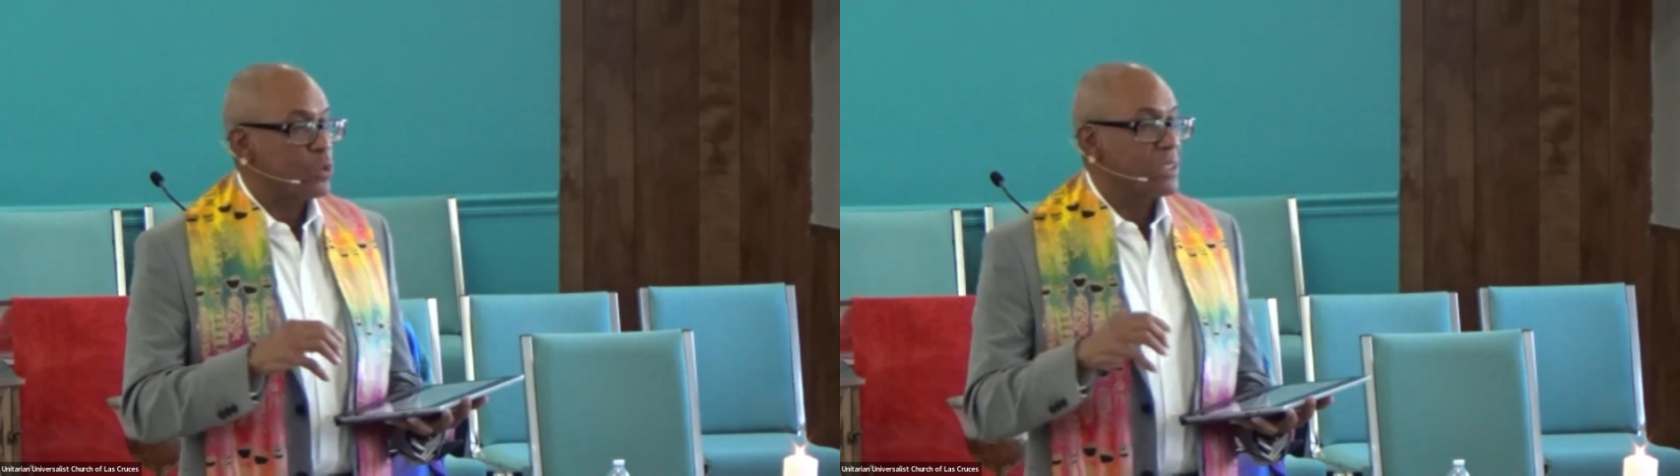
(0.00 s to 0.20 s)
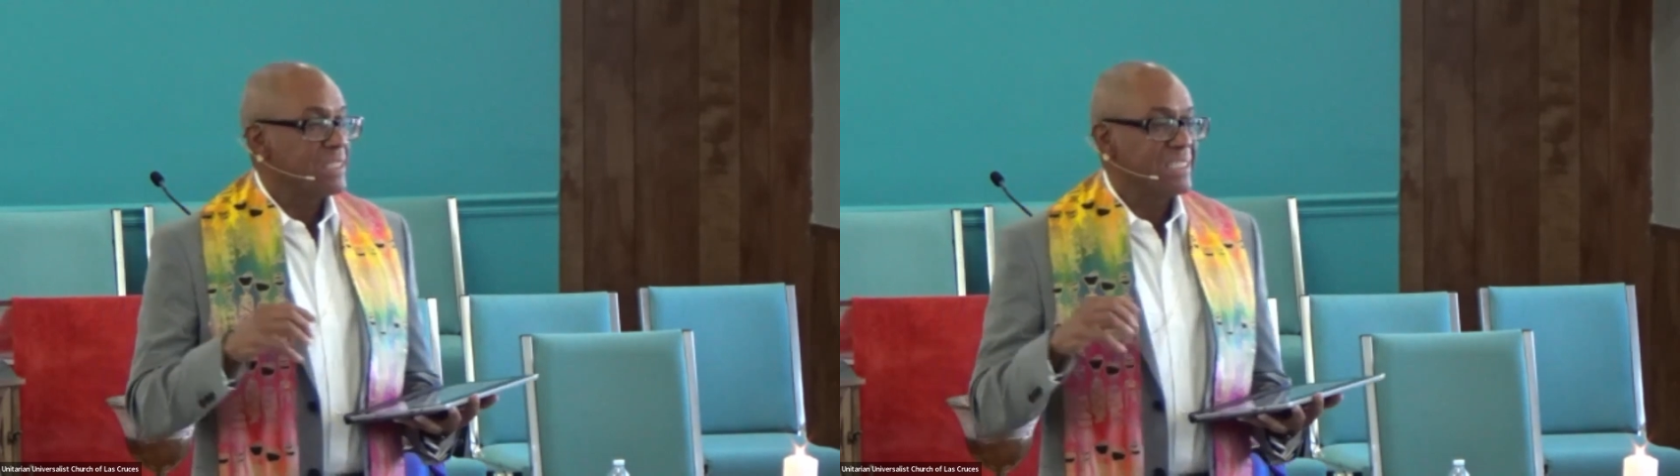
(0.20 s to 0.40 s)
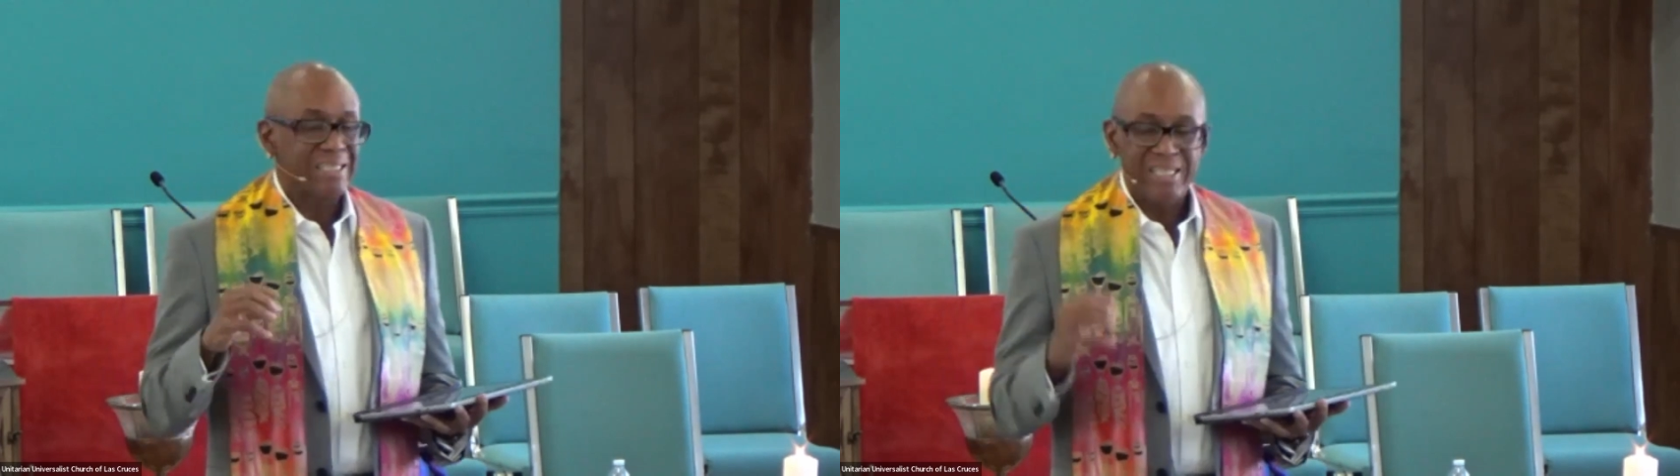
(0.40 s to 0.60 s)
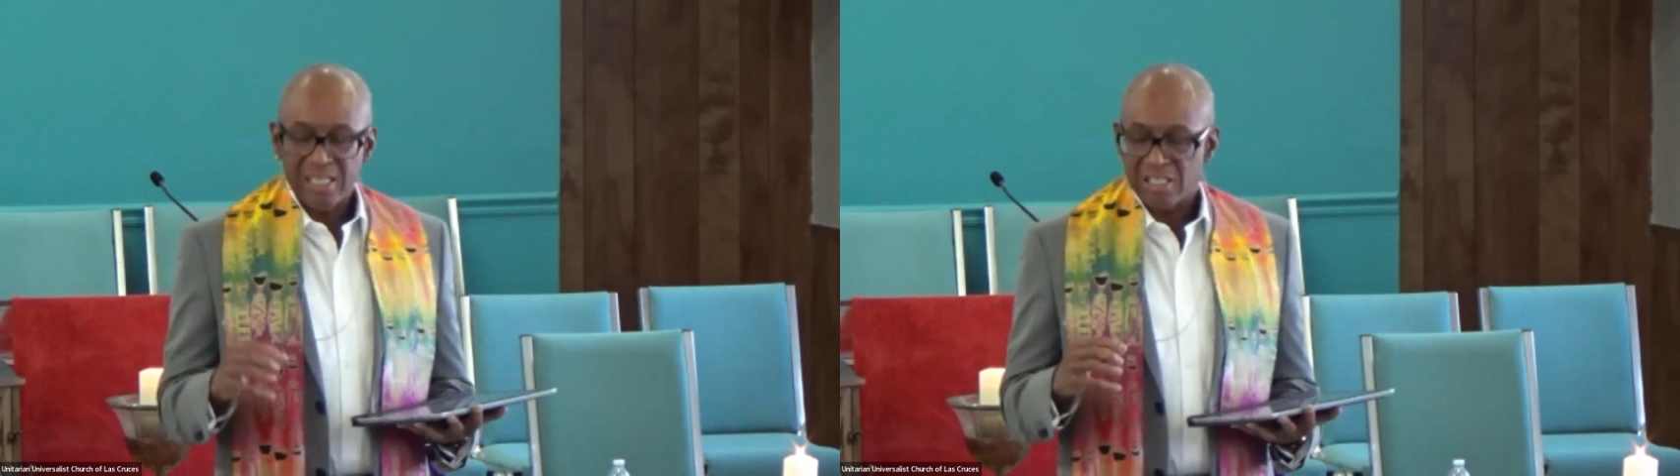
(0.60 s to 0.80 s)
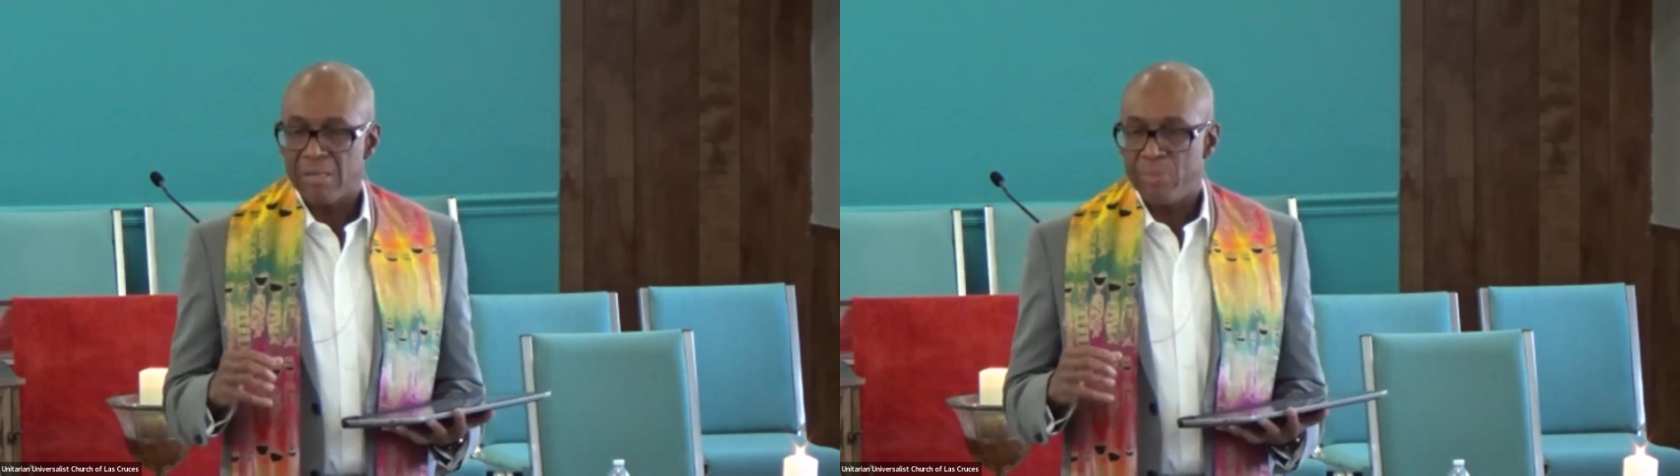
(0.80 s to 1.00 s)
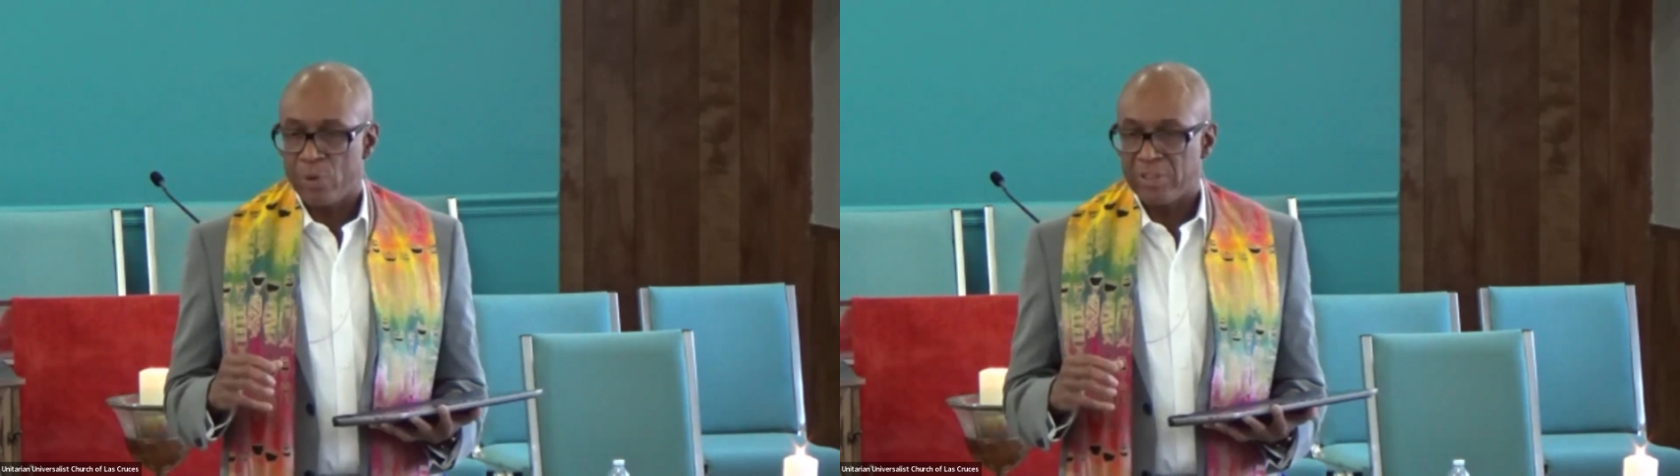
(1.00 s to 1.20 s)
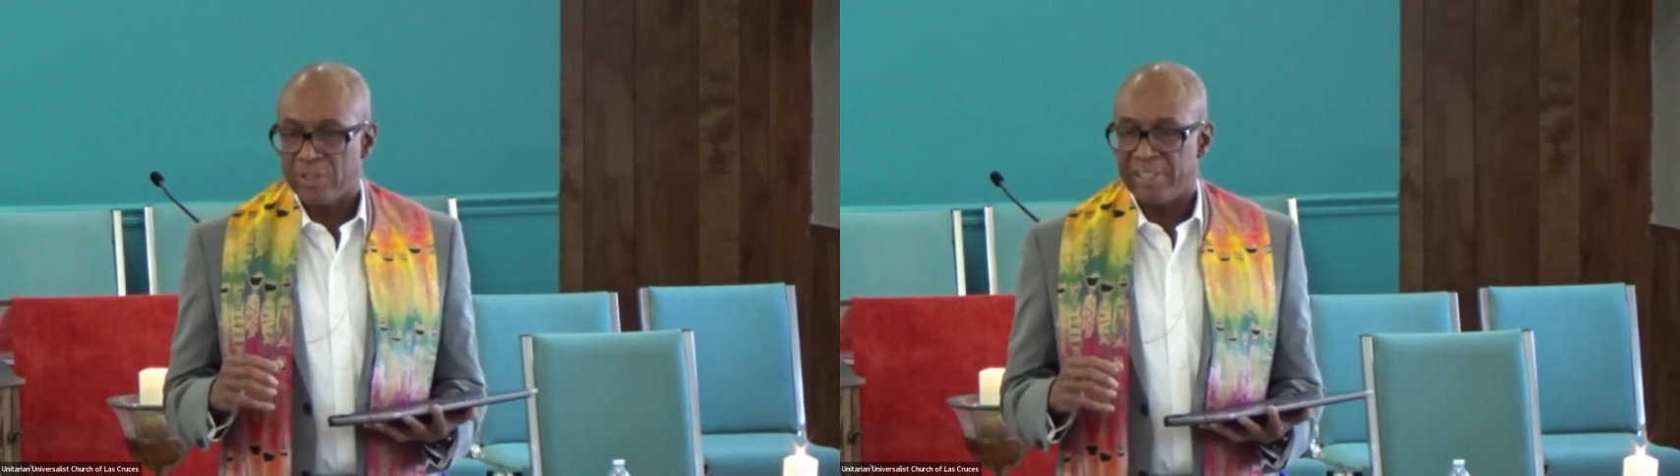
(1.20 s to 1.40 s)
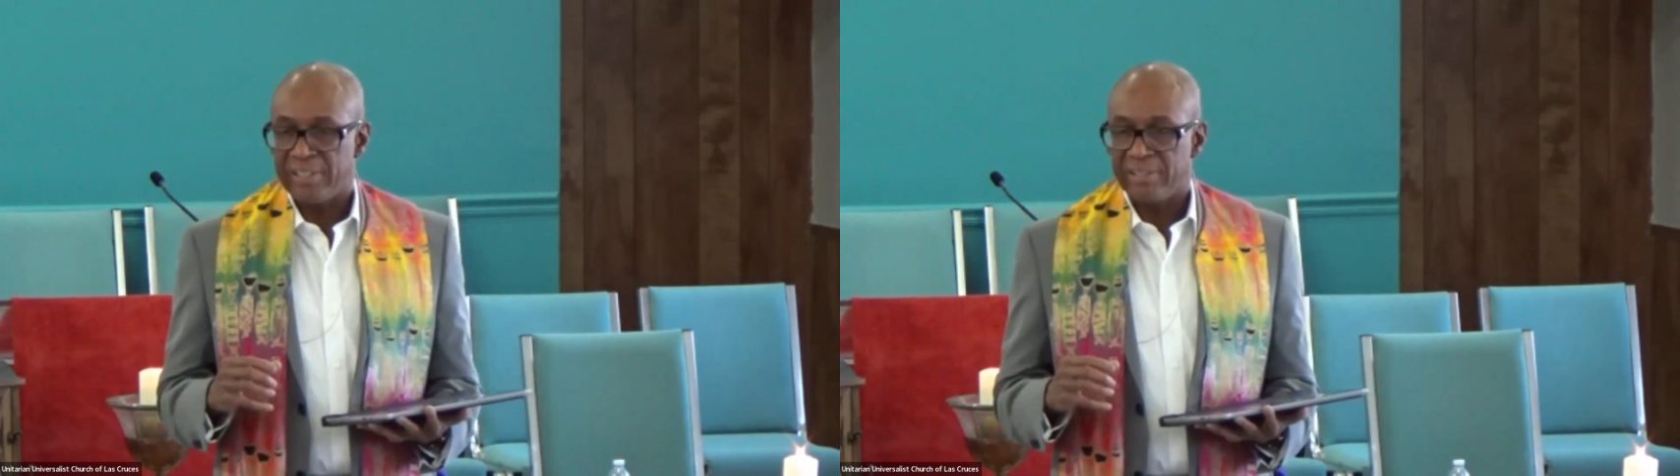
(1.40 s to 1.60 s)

this community,